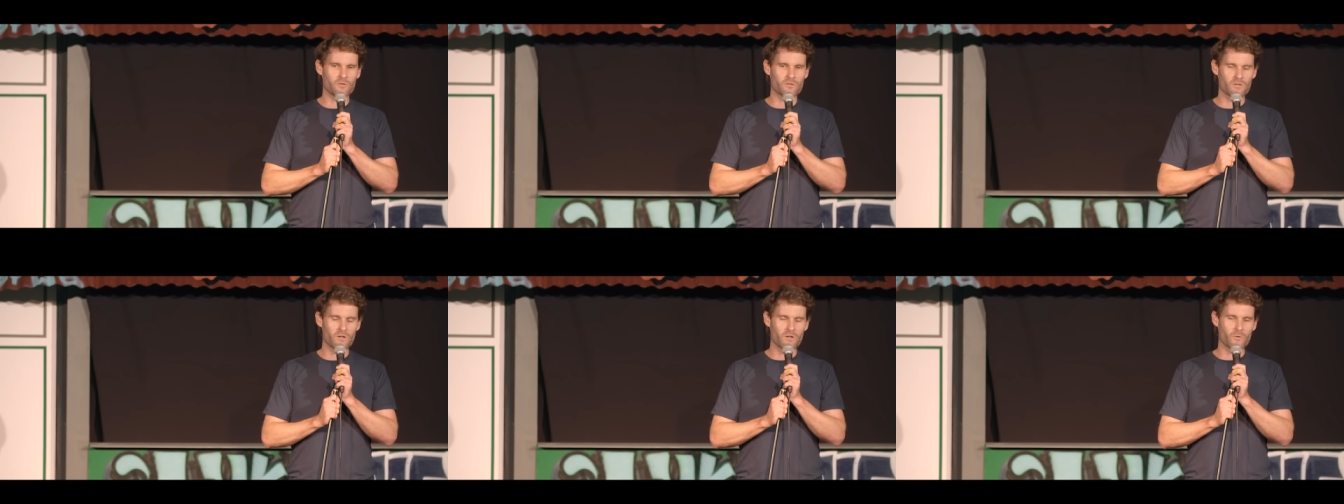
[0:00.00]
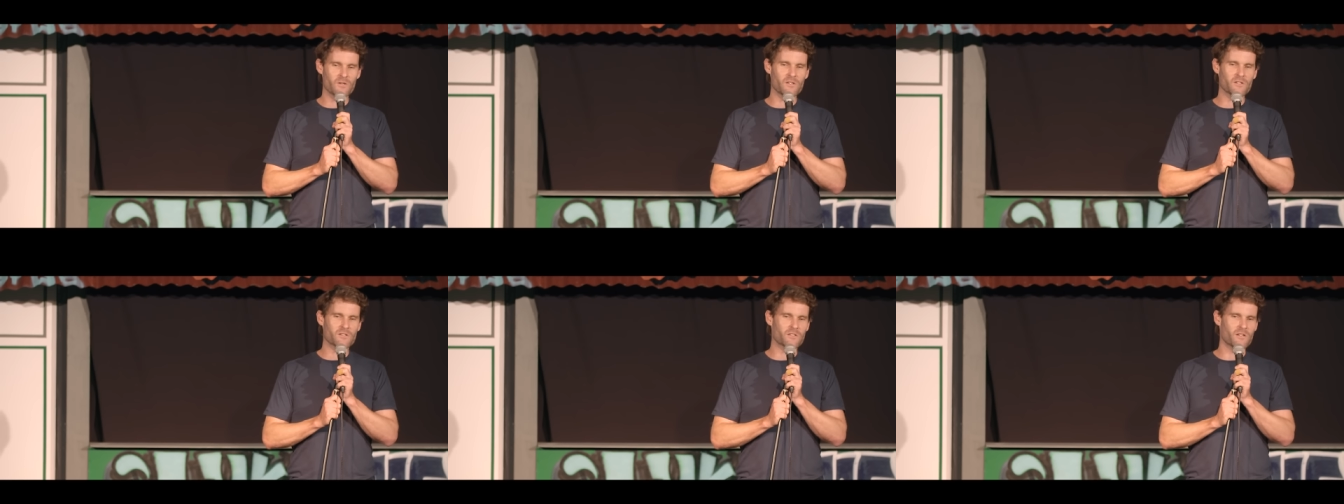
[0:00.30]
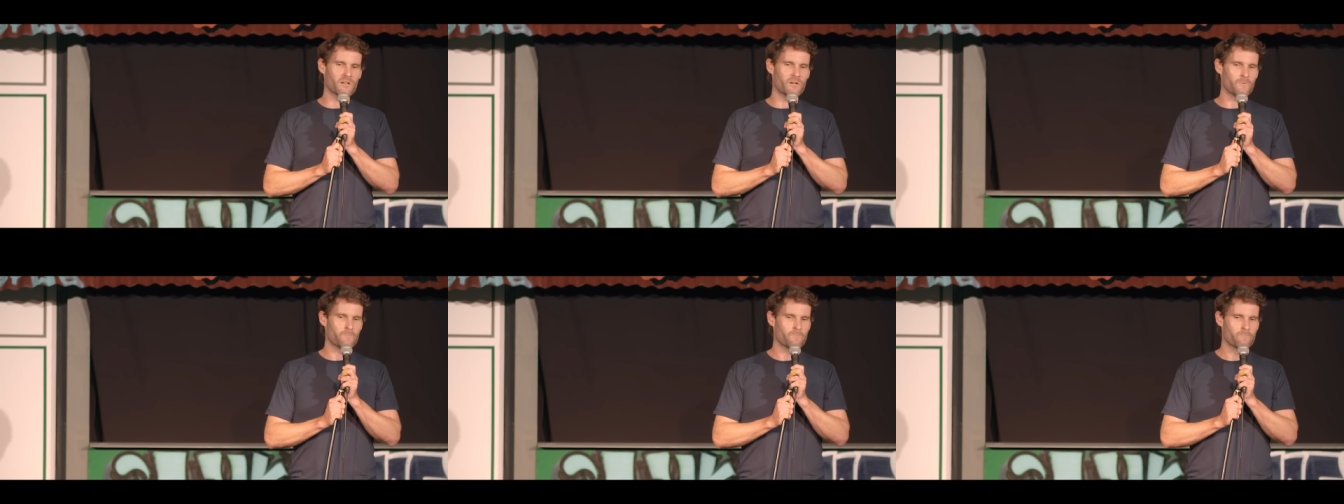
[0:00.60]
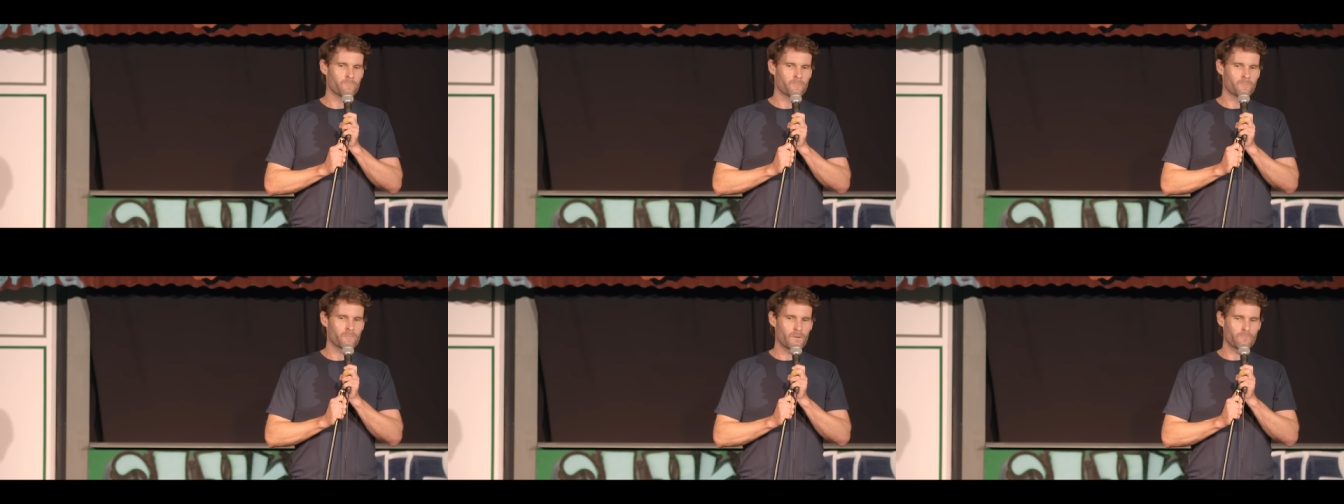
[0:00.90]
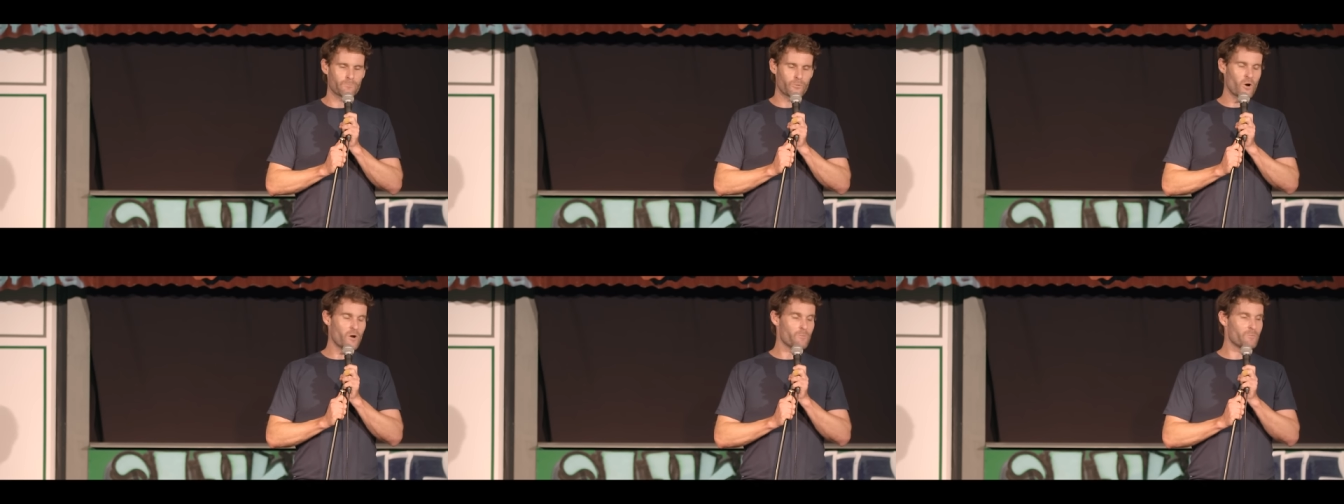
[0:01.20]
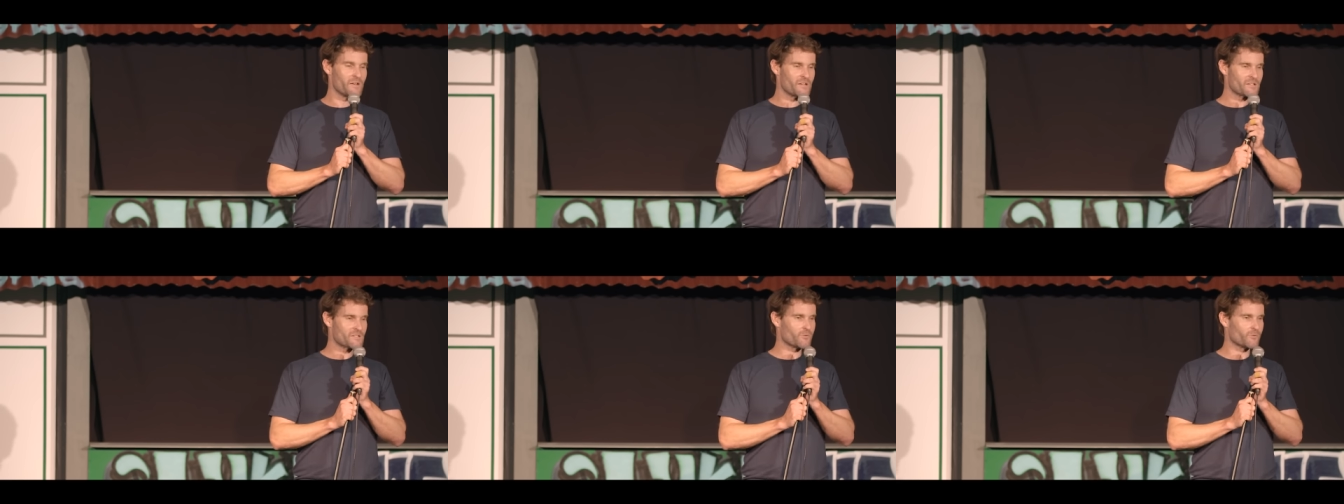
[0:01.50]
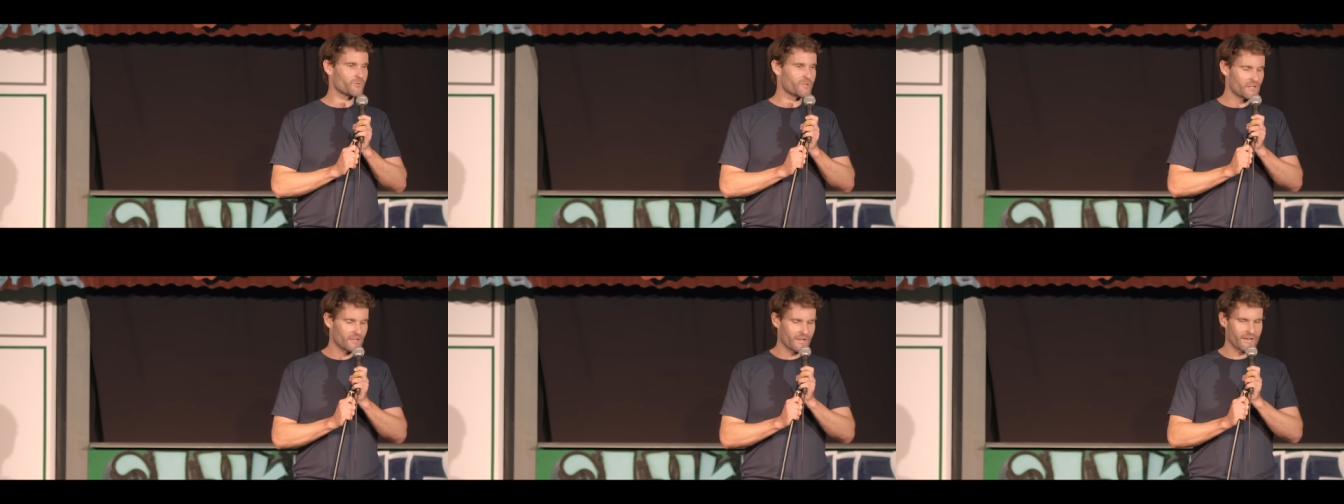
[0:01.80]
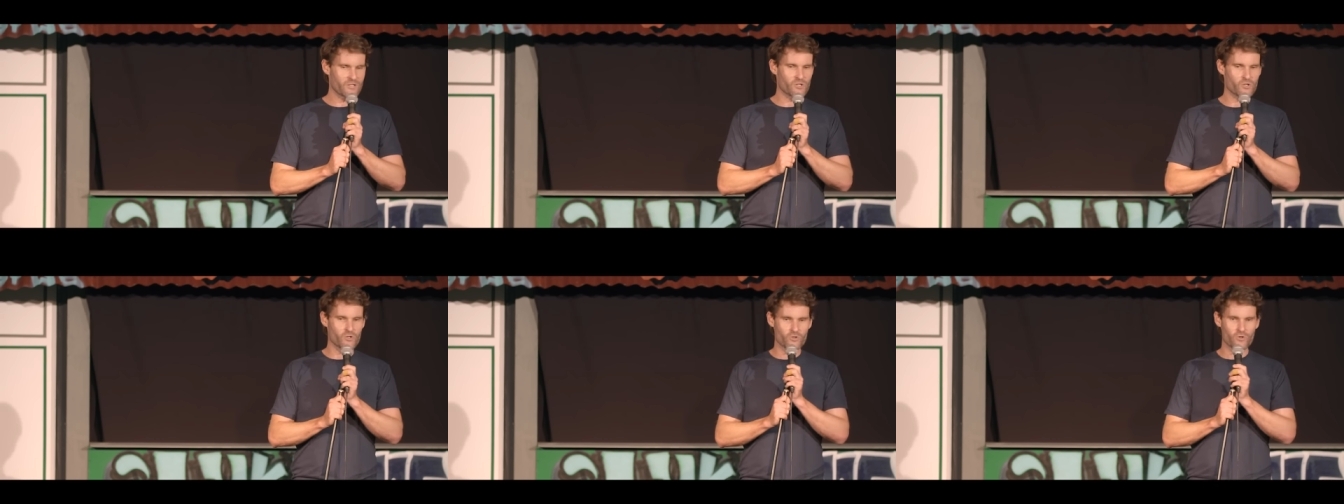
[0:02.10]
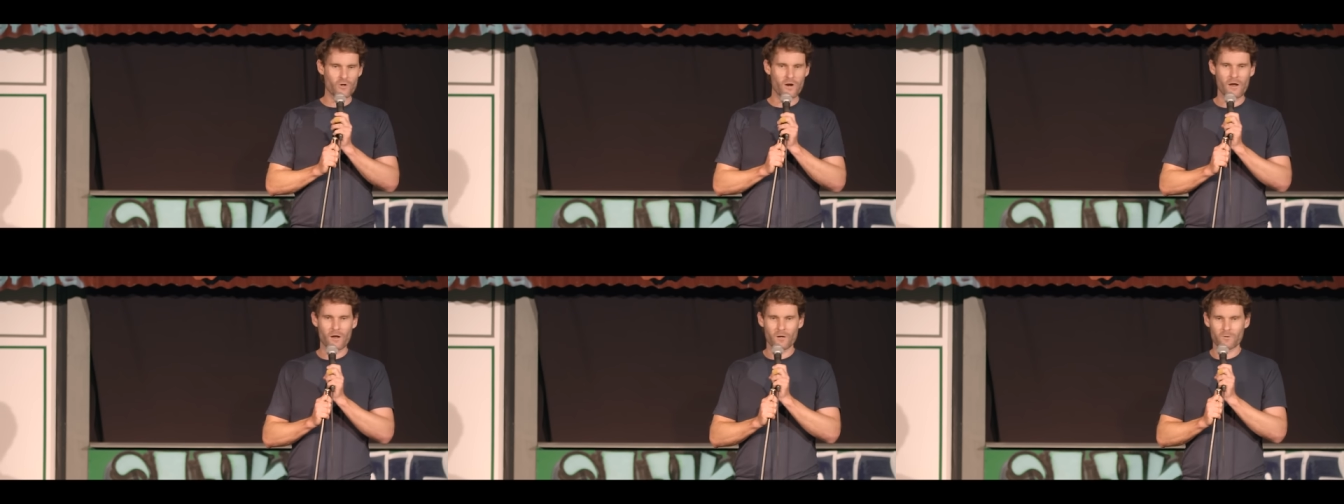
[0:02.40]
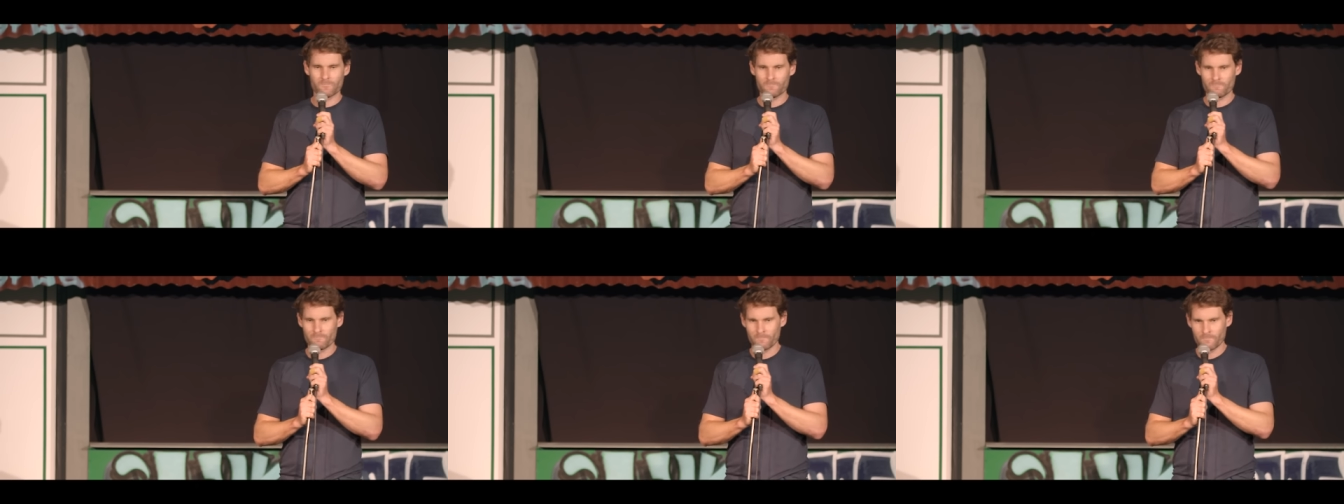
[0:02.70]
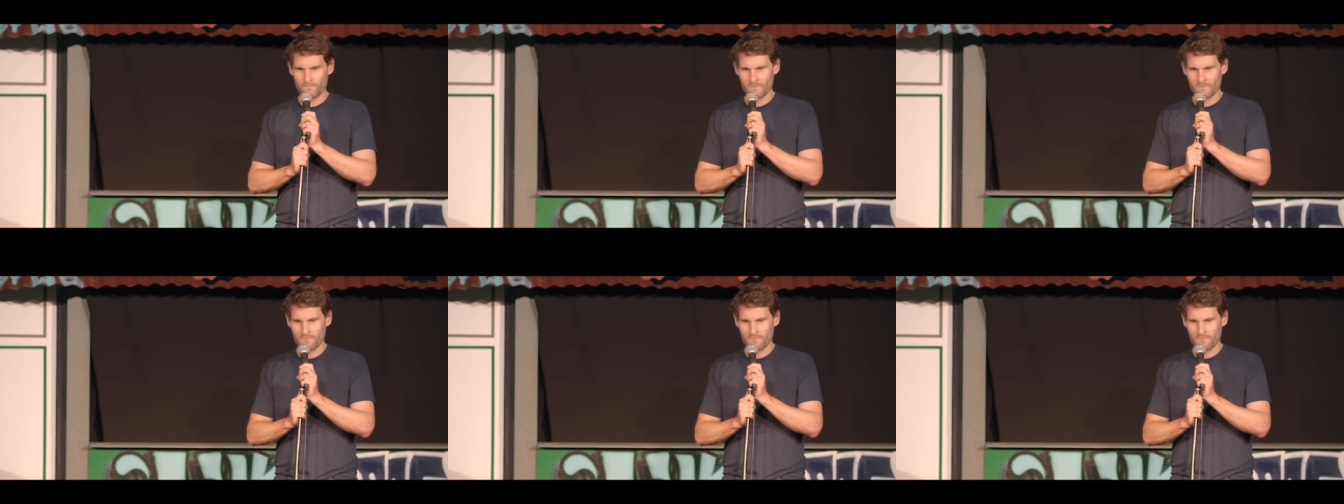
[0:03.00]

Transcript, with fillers: It's like when you see a, a prime minister on the election trail,